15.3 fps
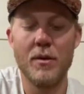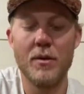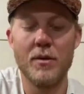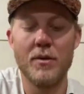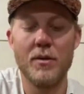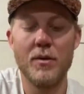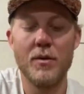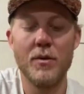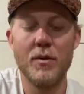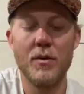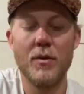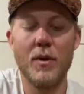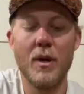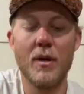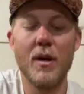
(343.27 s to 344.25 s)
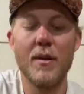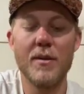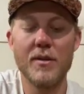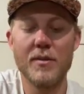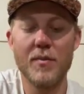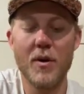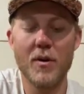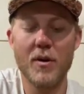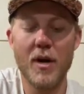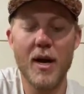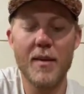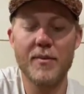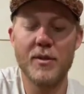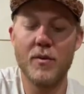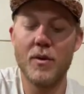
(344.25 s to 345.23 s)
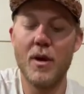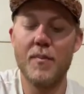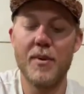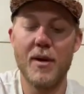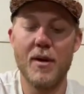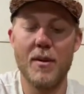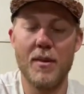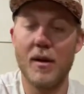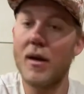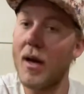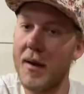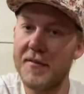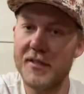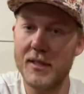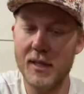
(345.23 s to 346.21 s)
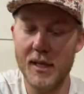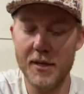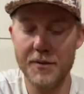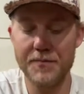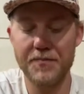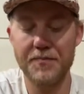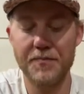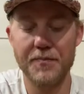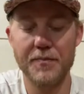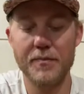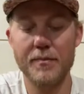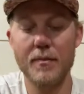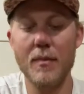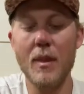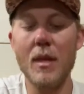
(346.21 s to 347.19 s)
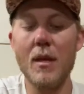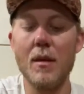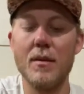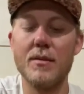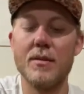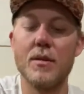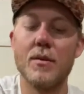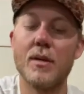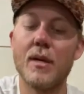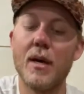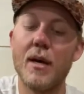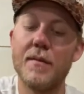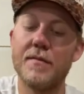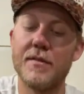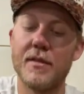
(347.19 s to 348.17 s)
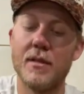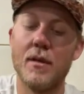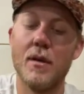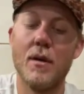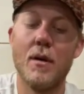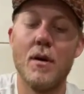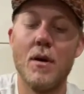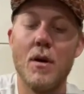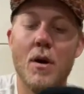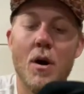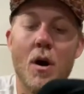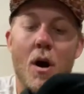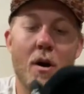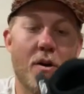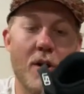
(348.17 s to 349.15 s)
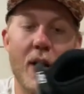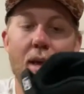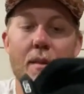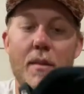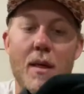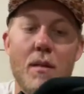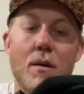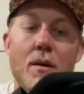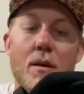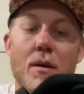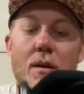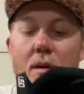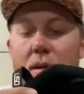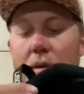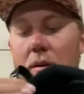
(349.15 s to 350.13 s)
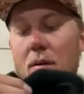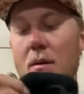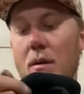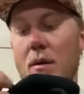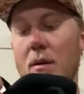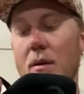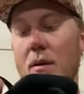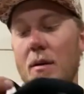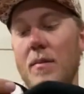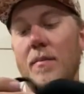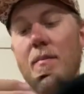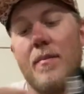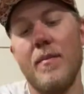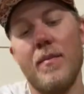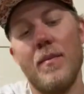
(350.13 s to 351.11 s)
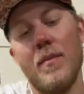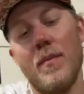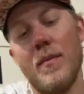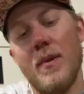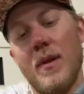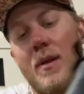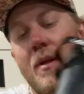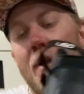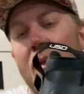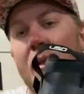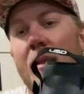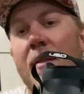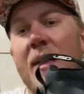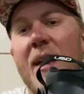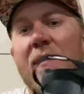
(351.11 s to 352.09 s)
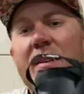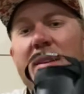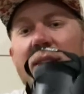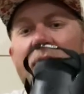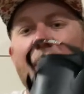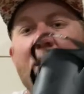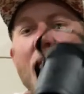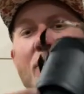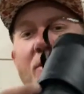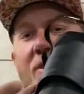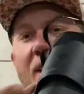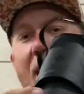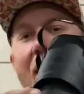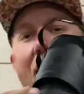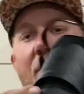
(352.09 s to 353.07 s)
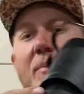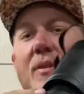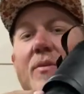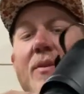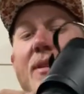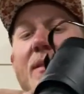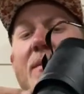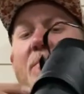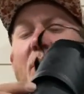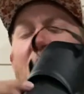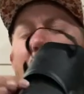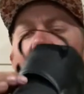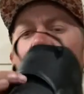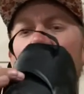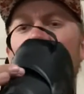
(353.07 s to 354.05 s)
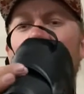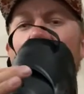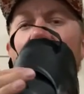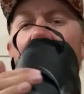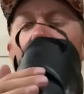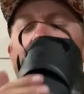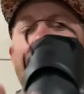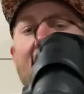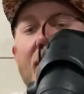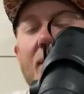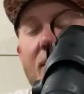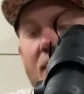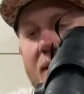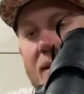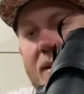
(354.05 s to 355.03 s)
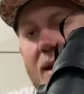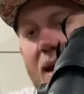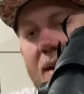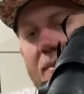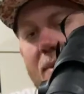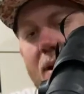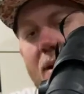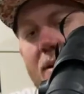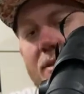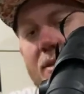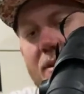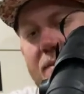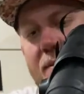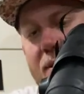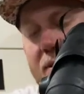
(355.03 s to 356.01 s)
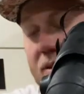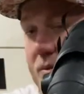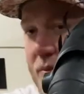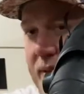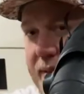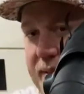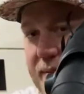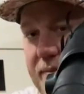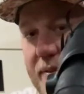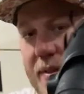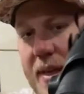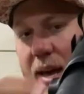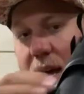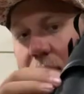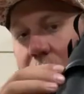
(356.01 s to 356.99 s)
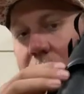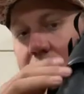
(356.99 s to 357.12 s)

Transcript: to another small gripe. So we're up here at the cuffs now. So the cuffs are great. They look good. They have this huge gap between the boot and the cuff. And I'm not sure if there's a reason for that.